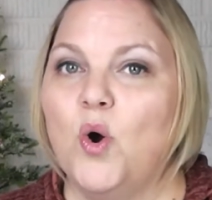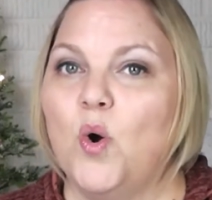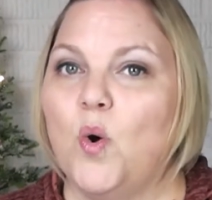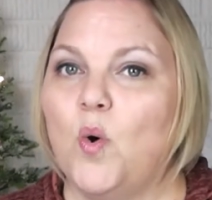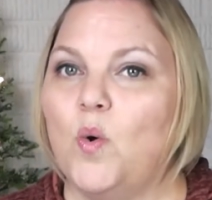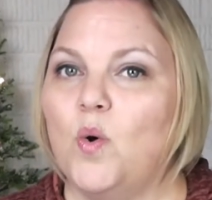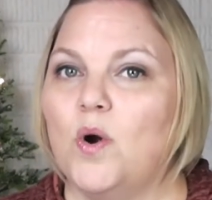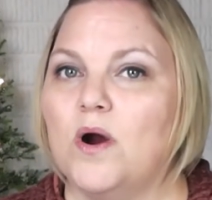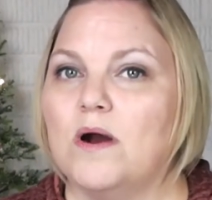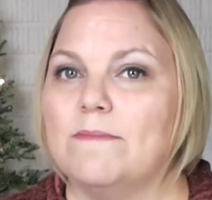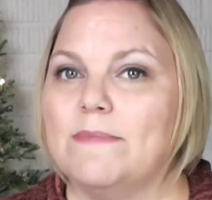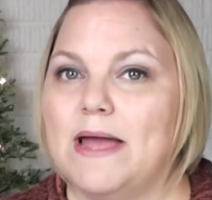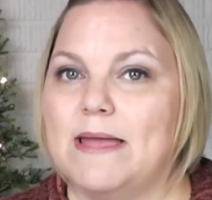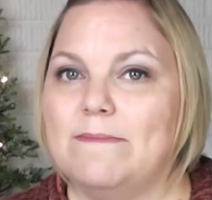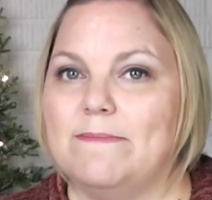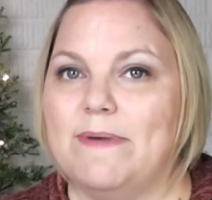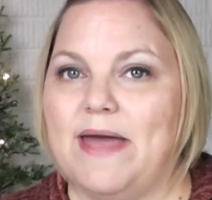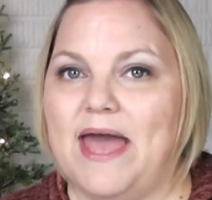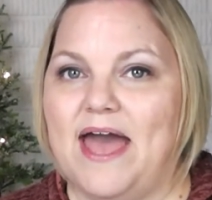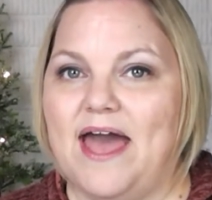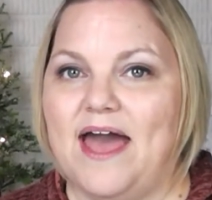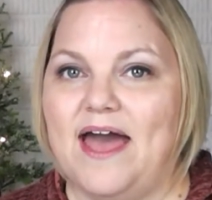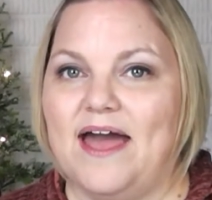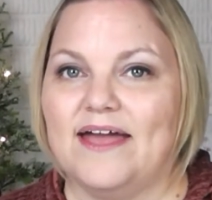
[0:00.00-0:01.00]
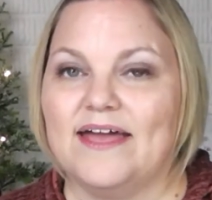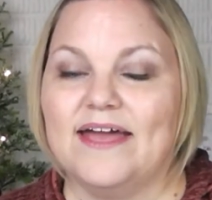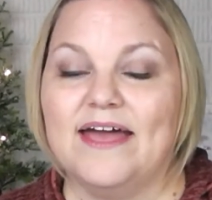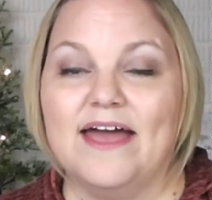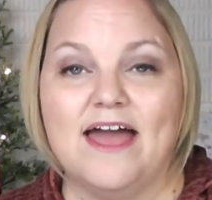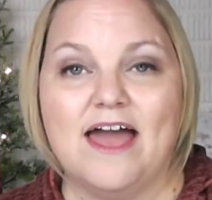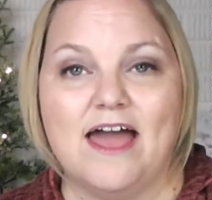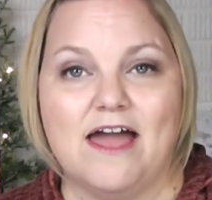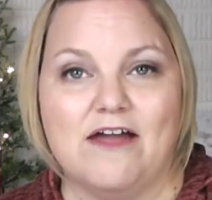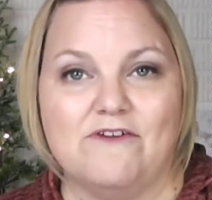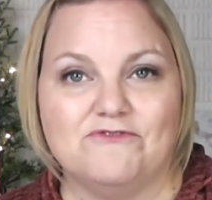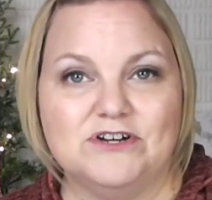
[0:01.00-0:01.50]
or my bag
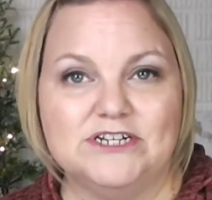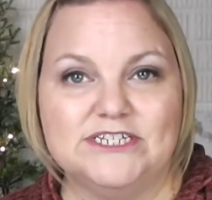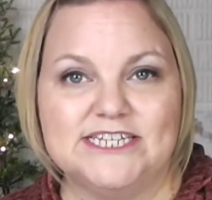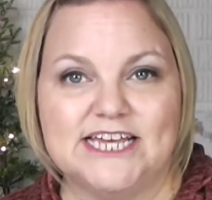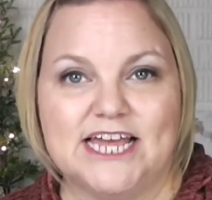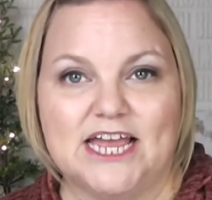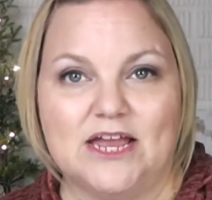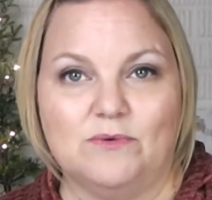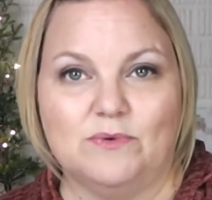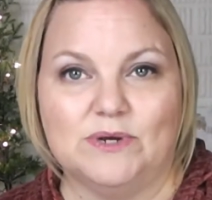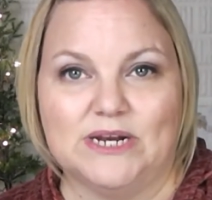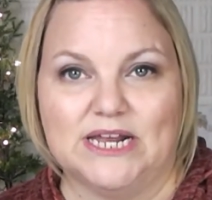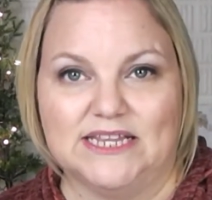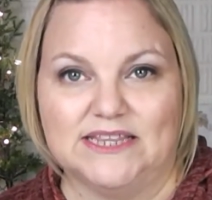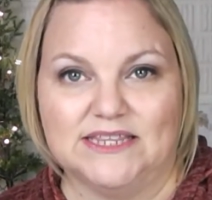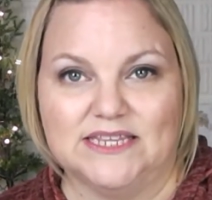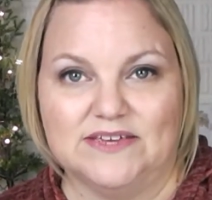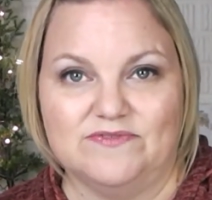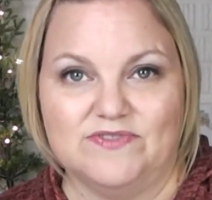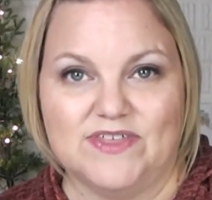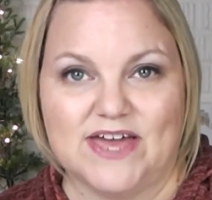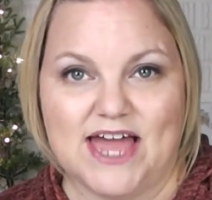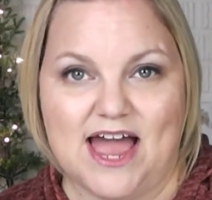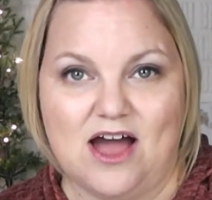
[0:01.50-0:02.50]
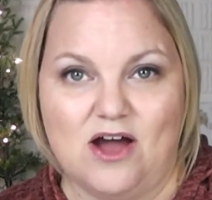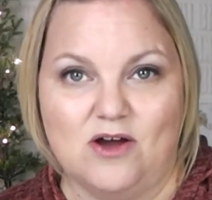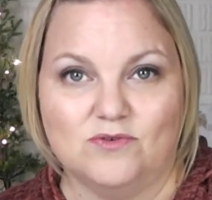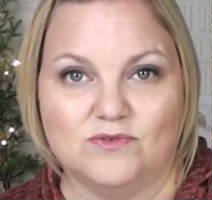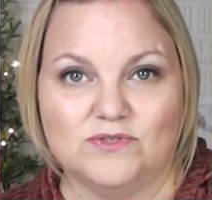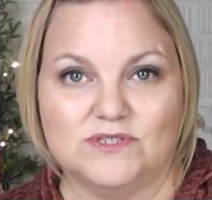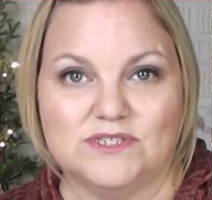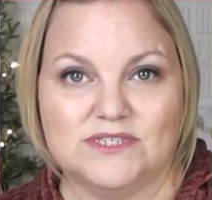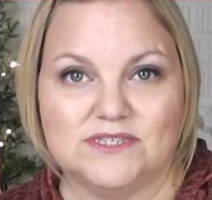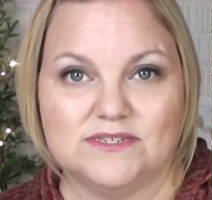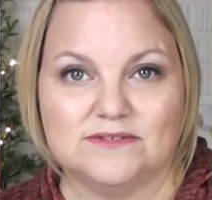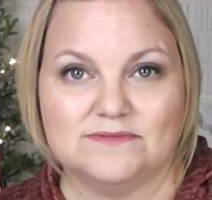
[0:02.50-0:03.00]
every day when I leave the
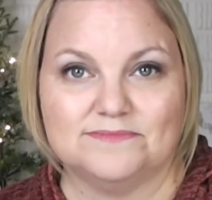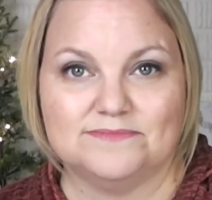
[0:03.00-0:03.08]
house.